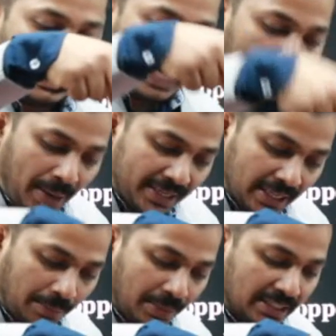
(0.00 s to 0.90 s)

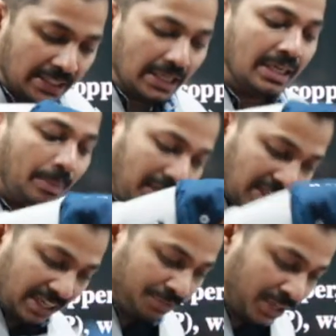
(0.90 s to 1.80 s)
diamagnetic material in a
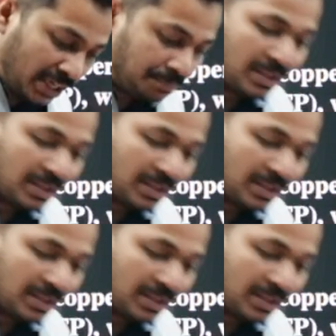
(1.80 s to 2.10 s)
magnetic field,